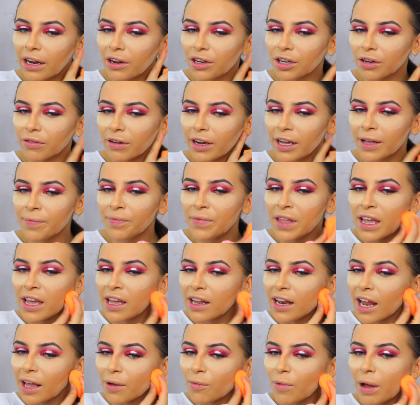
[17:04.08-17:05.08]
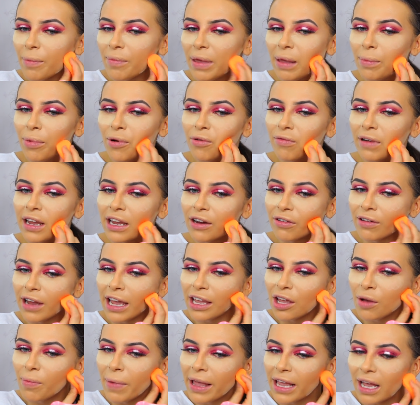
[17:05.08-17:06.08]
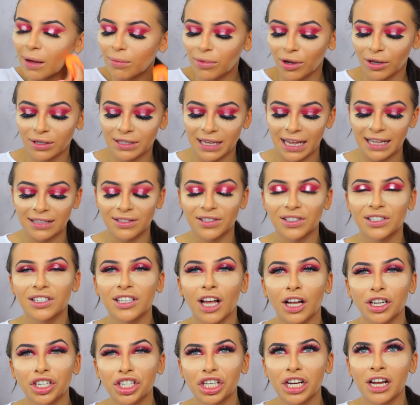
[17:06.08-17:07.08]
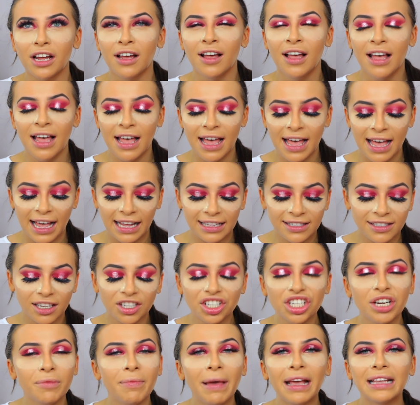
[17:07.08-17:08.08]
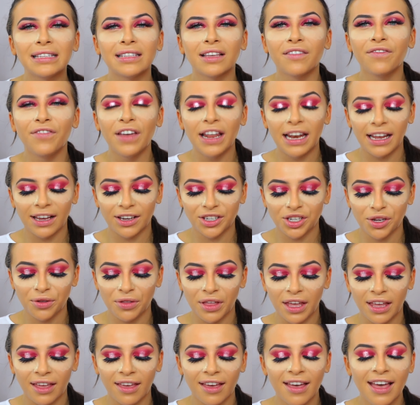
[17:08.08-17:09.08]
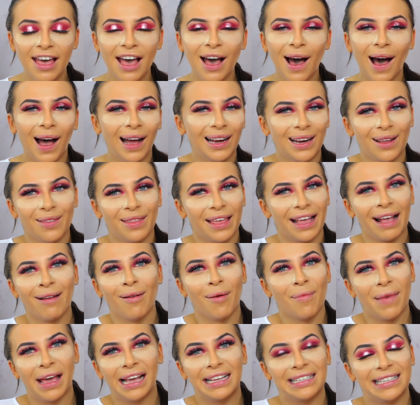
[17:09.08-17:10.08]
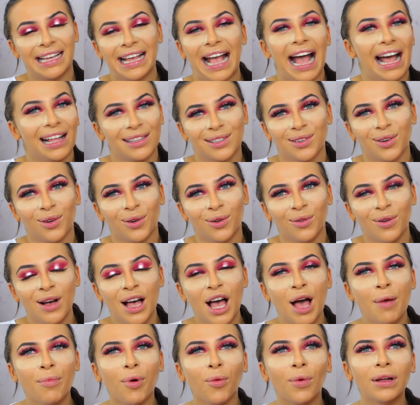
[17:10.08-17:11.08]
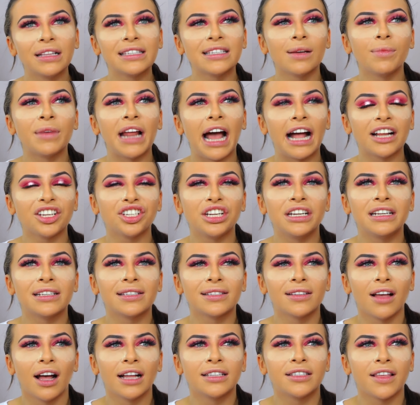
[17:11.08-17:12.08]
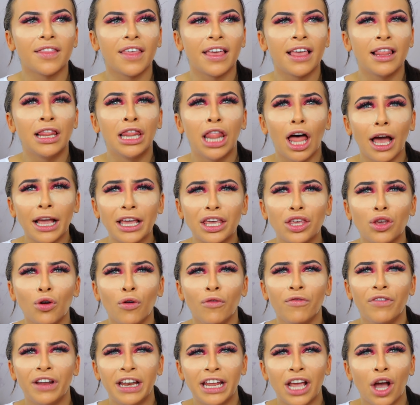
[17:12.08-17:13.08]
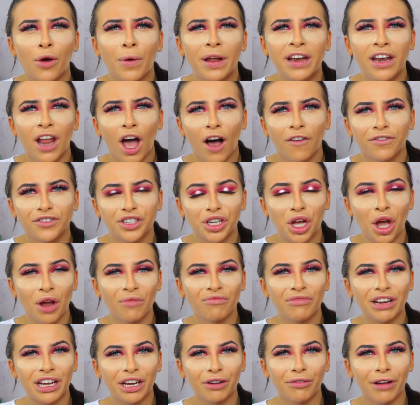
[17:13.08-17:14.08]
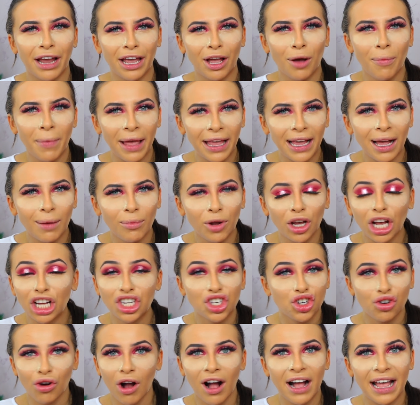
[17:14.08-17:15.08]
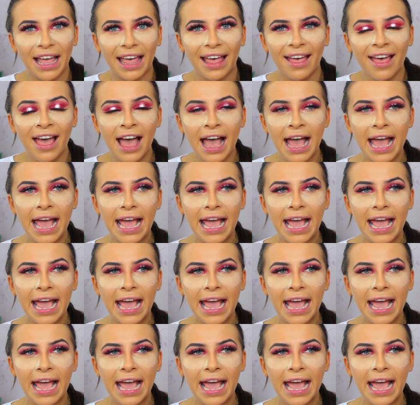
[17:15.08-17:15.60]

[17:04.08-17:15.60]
get it on your ear. Like, when people recreate your makeup looks, it's such a, it's such an amazing feeling because you think, I don't think I'm amazing at all. But when someone actually decides that they like your video enough to go and recreate your makeup look and try it,